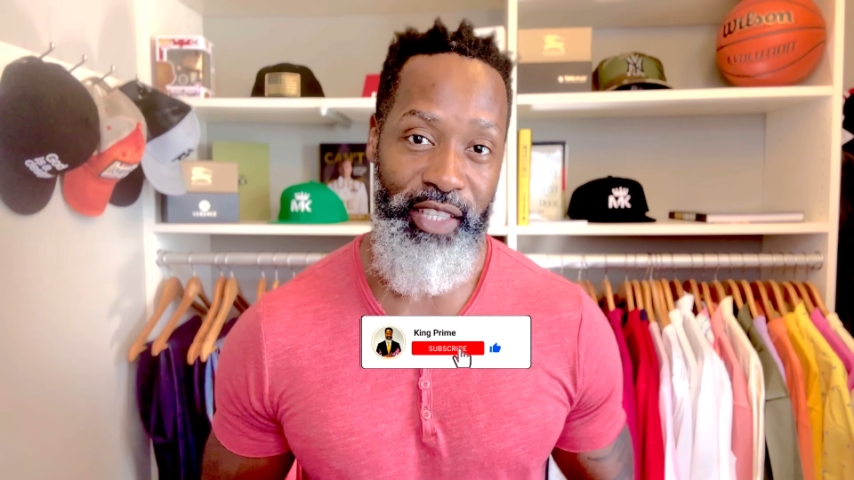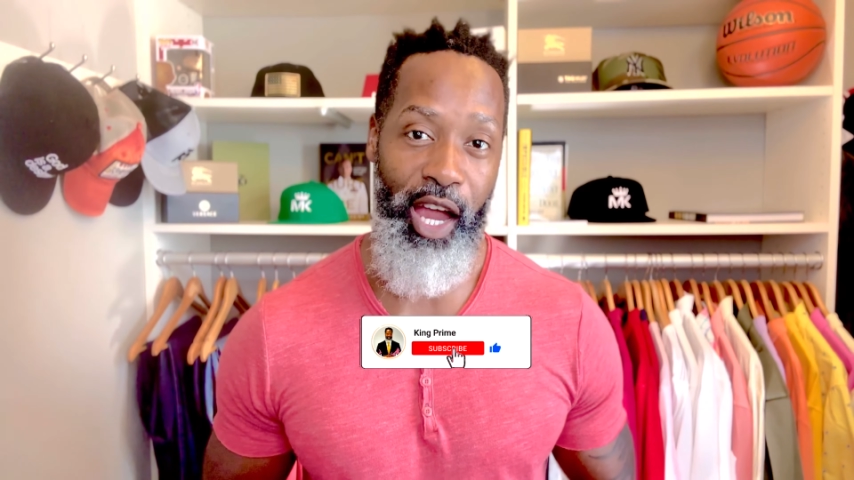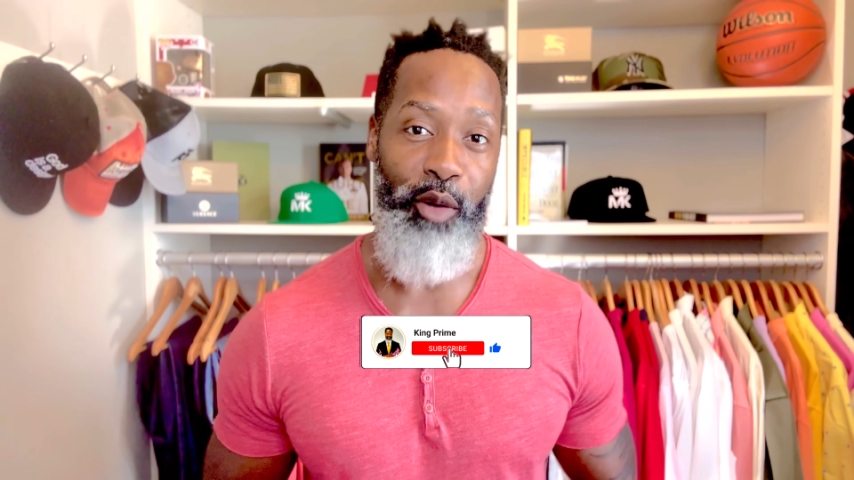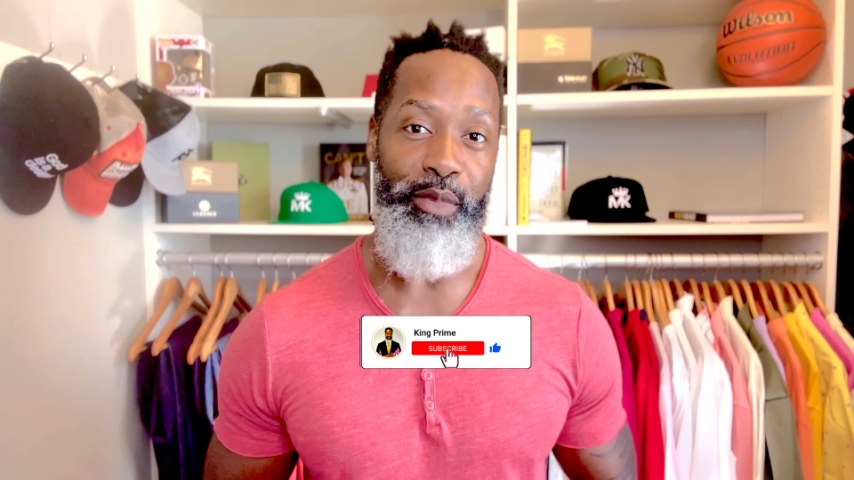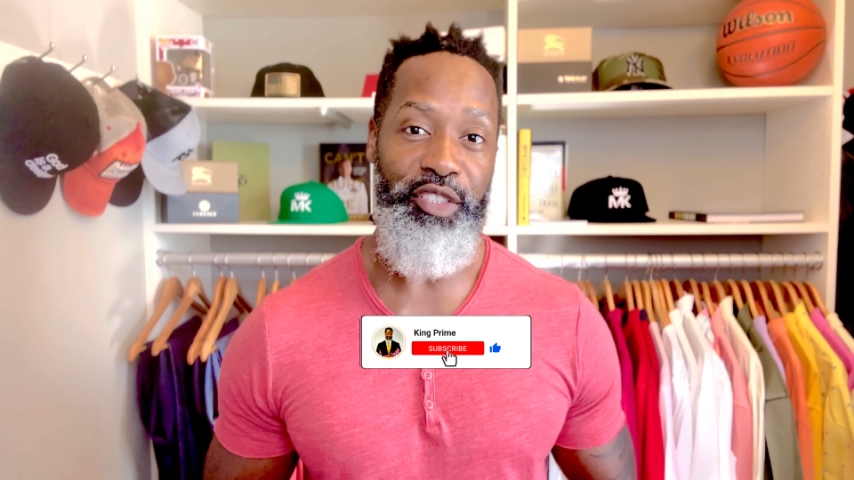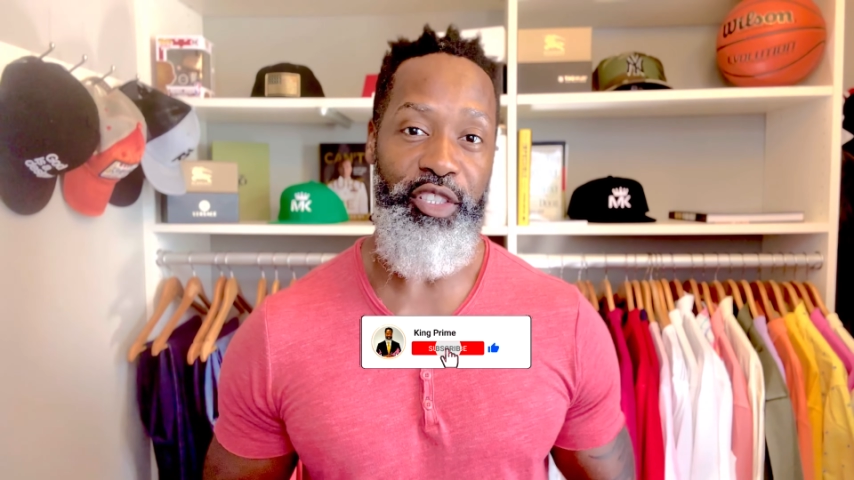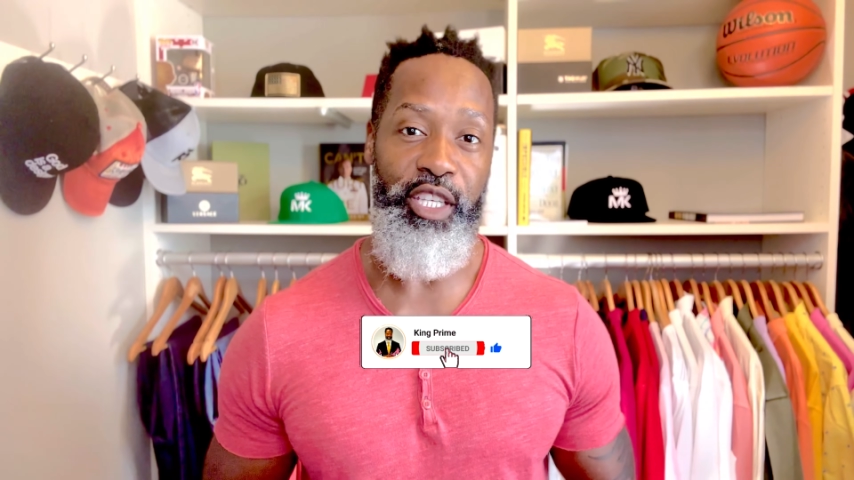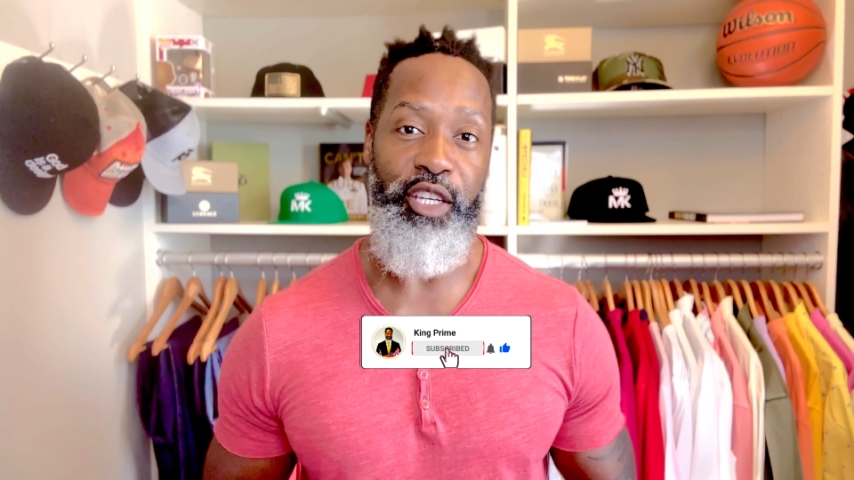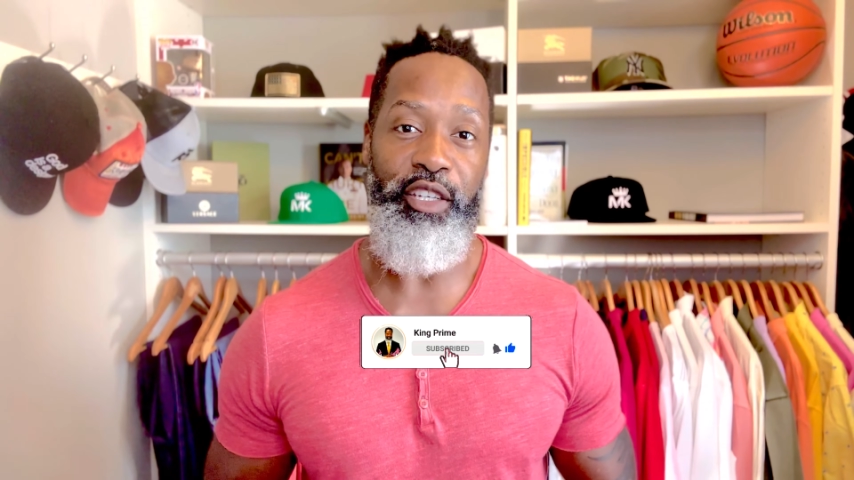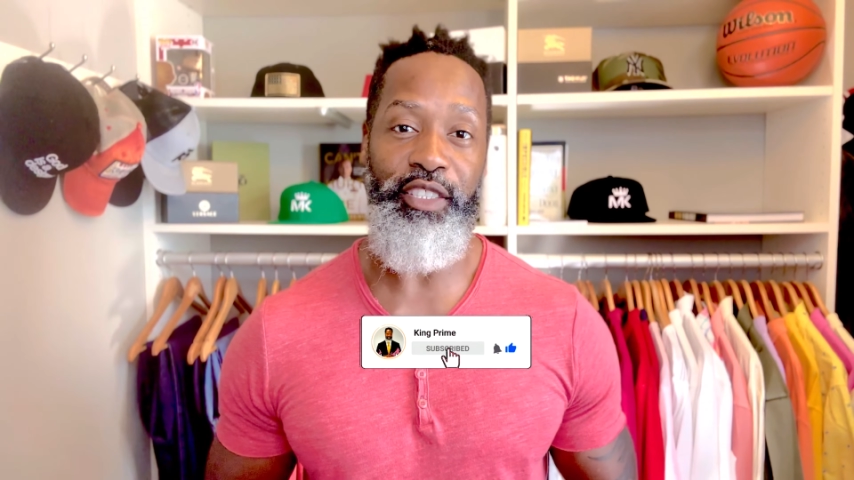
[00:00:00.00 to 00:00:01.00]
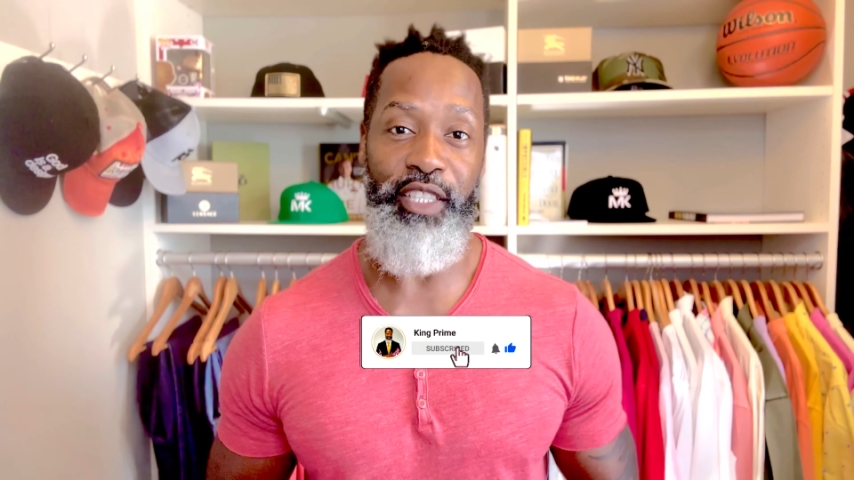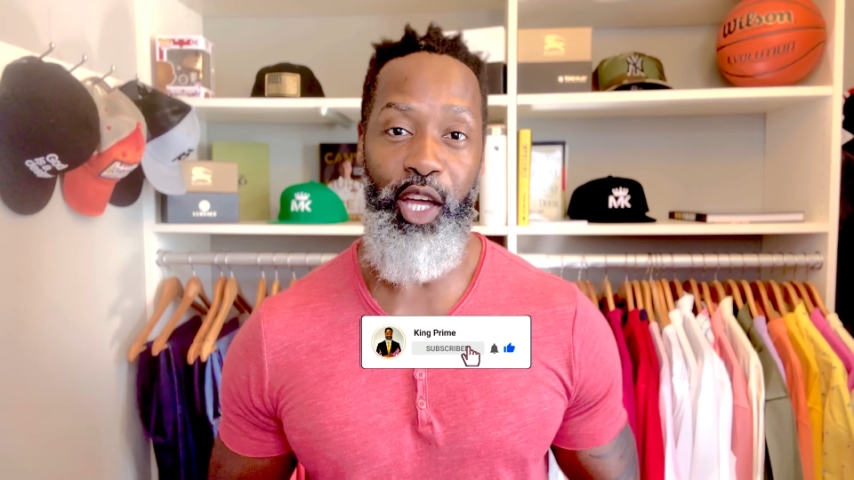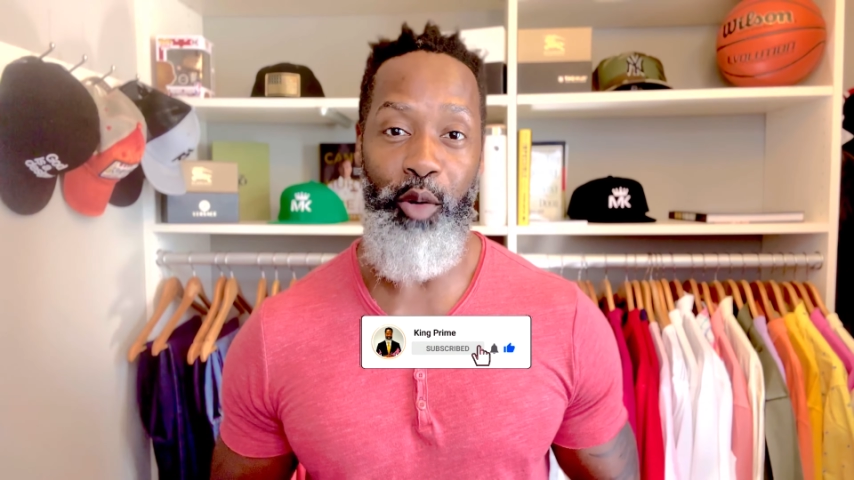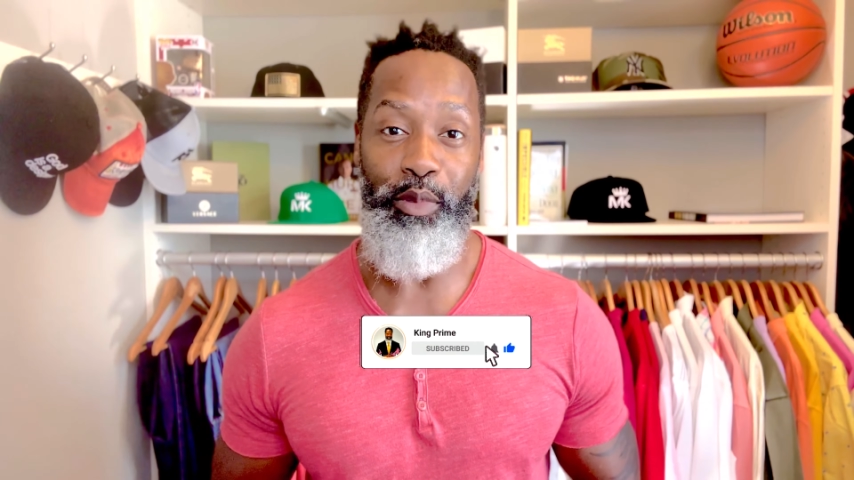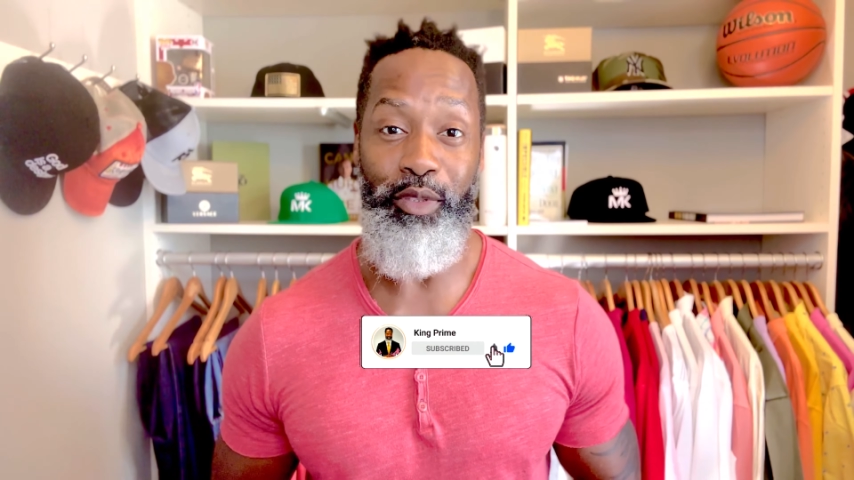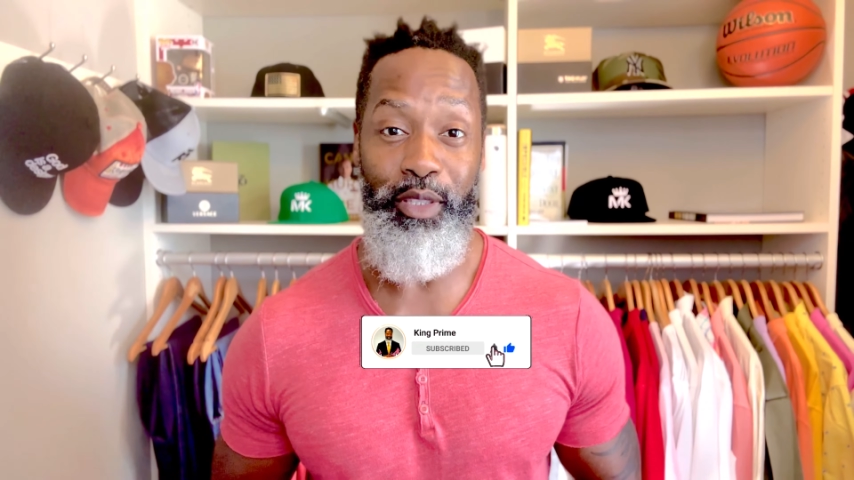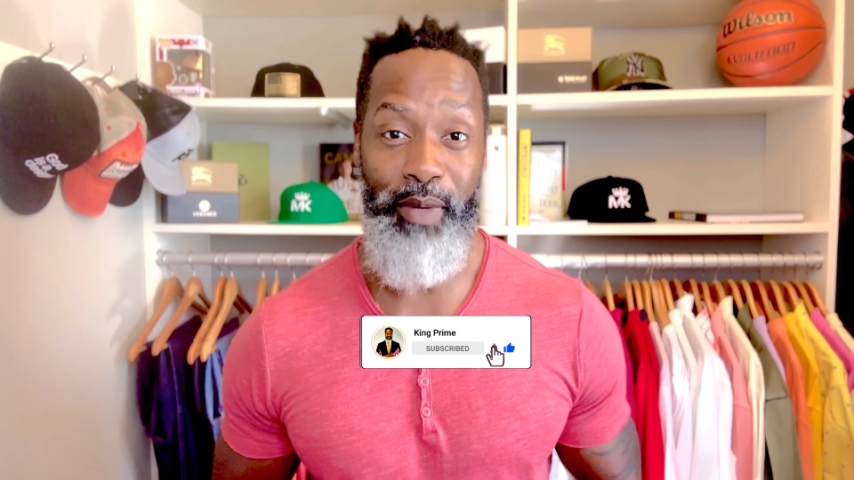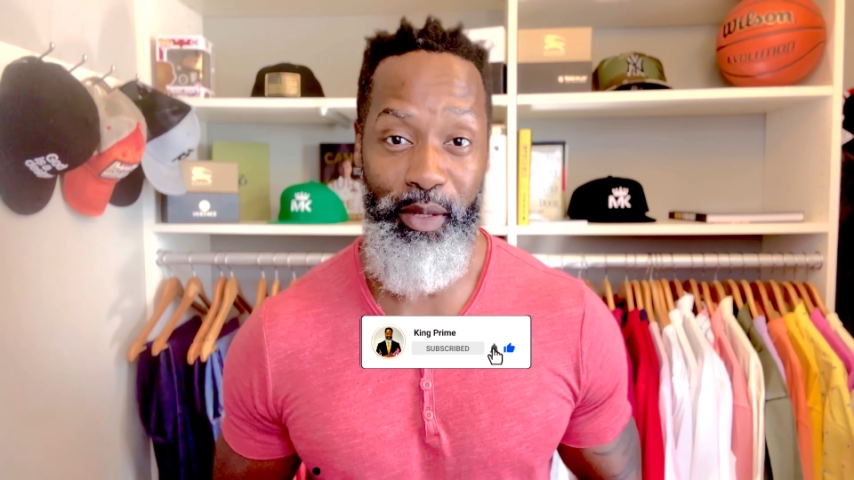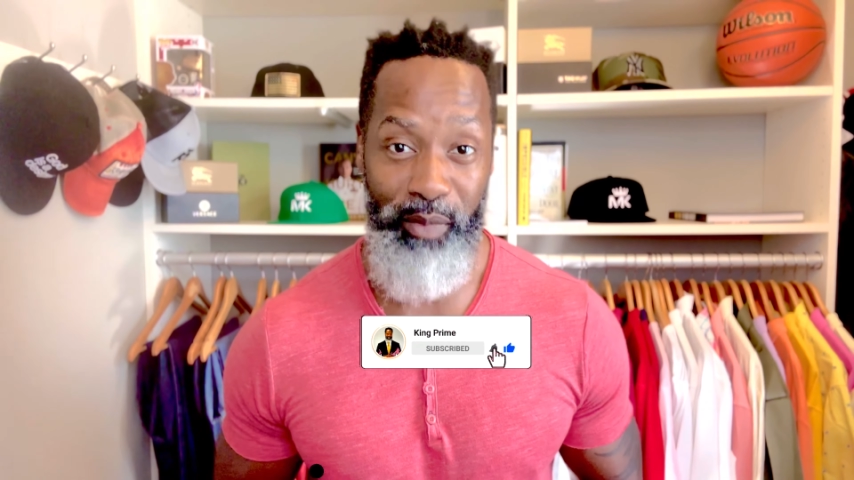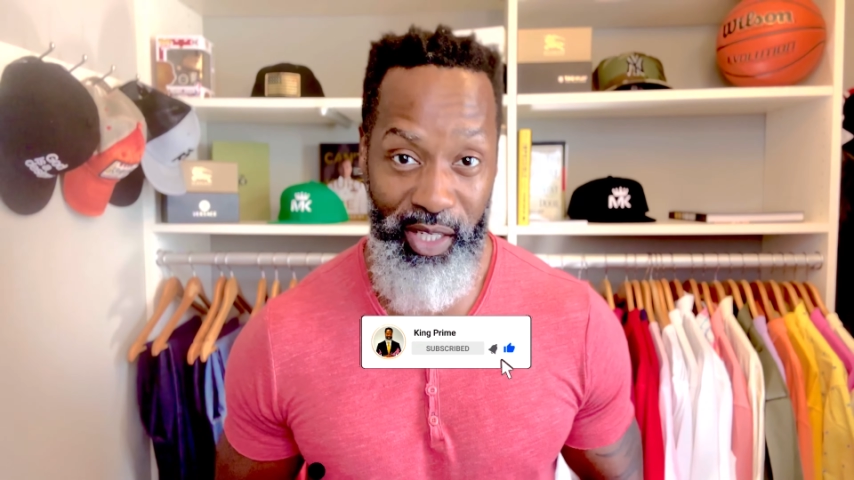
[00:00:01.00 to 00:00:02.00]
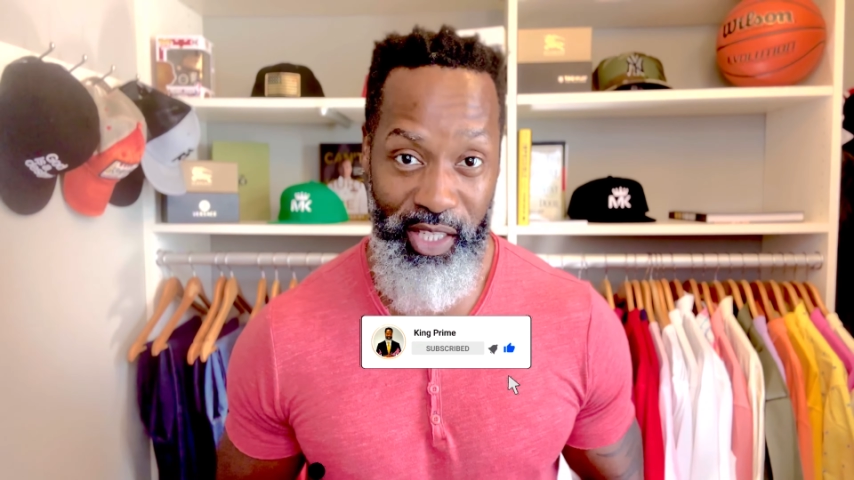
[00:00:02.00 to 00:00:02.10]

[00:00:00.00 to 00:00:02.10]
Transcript: Our mission here is to help you to make money,